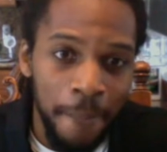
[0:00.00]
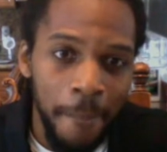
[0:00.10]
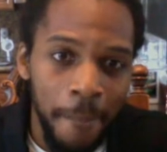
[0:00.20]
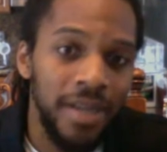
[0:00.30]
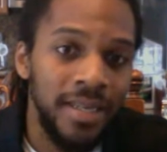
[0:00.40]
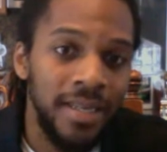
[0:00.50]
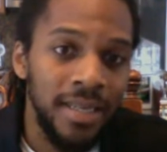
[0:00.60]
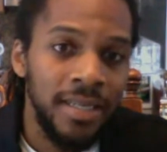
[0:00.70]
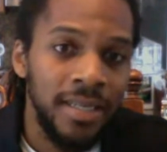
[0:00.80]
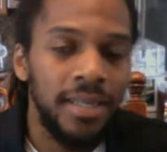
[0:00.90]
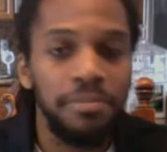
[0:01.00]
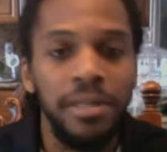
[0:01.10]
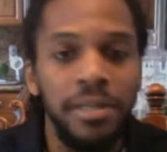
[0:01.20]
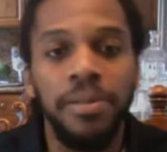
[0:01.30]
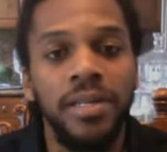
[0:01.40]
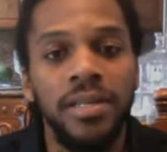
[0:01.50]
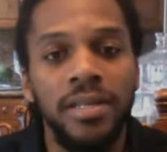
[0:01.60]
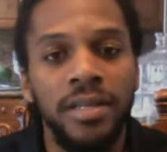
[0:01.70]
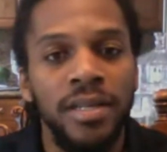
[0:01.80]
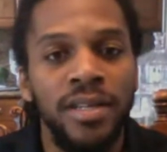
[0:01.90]
But simply put,
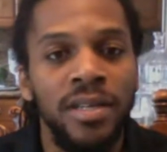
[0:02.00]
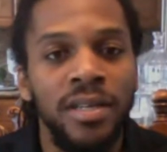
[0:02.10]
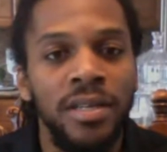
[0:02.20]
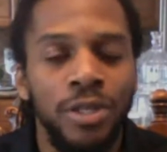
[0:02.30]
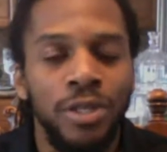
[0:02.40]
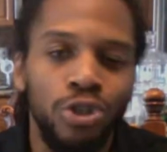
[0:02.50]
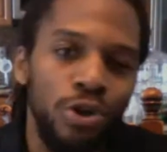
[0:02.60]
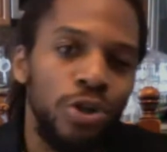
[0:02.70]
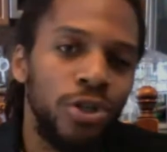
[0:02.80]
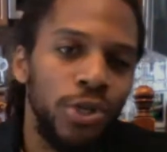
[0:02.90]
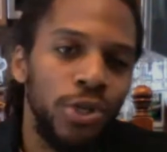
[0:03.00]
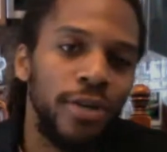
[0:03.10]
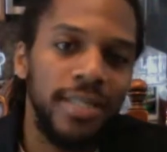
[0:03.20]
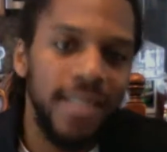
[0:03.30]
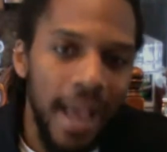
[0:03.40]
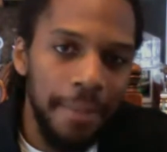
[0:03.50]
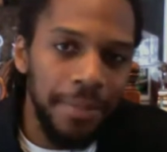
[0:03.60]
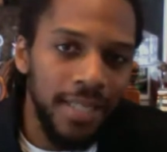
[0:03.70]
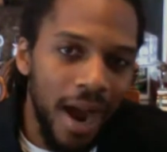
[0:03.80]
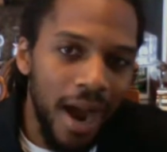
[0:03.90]
strong stories tap
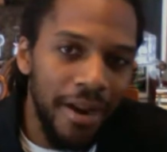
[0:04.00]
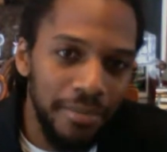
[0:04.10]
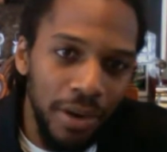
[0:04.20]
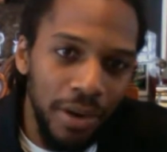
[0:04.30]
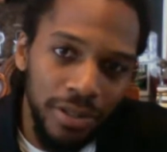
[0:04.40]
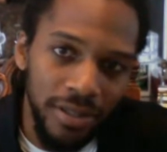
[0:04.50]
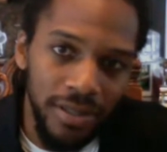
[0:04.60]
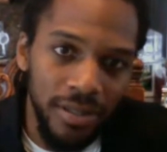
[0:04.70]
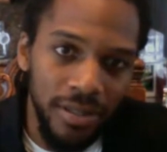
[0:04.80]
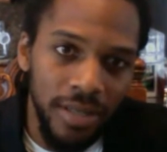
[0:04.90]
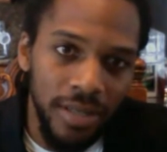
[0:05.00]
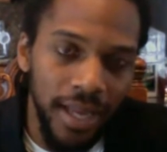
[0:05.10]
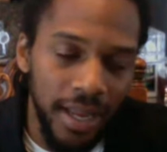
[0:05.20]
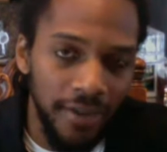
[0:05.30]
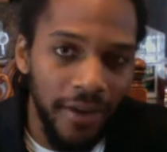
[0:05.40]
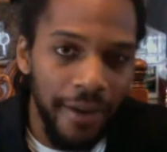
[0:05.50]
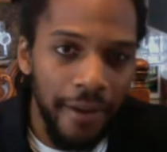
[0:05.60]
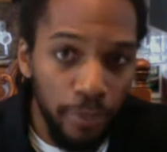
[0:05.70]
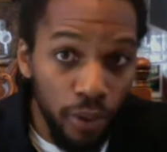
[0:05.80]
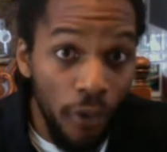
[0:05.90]
into our emotions and in a very
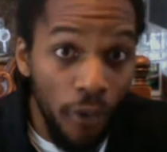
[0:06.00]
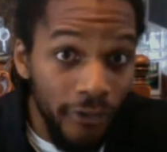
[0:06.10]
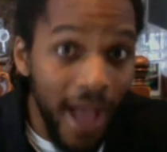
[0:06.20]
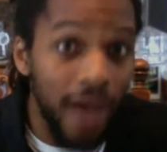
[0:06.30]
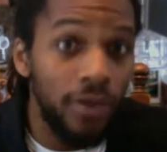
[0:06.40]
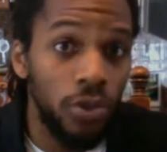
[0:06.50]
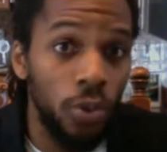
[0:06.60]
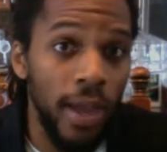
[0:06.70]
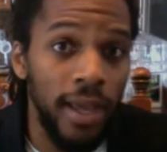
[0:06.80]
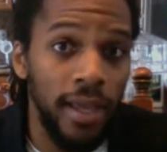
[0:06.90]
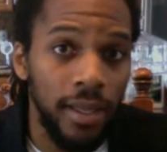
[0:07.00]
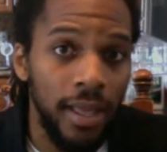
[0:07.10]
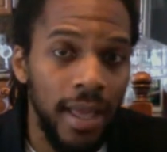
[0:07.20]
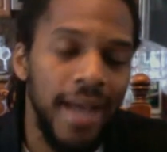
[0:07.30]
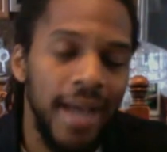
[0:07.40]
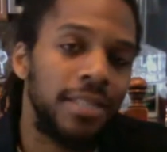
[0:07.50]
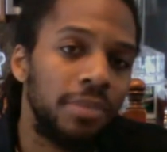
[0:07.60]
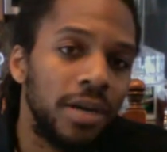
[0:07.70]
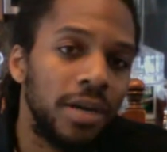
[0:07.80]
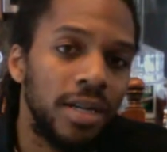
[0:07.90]
profound way. And it's
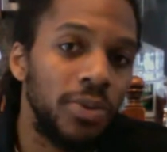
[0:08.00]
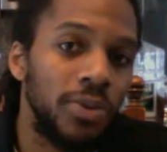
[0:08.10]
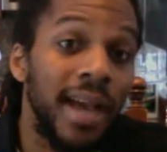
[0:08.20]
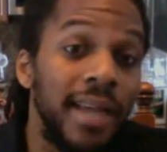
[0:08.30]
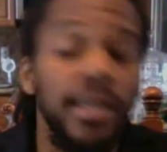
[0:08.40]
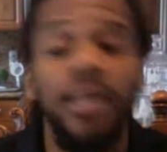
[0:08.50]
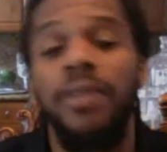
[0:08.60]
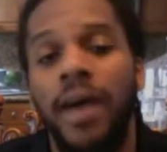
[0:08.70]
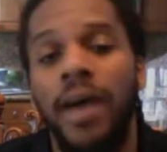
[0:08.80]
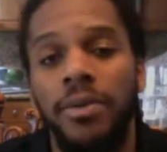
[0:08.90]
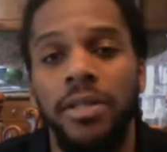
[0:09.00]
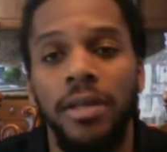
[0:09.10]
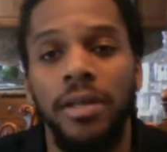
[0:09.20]
because we identify with them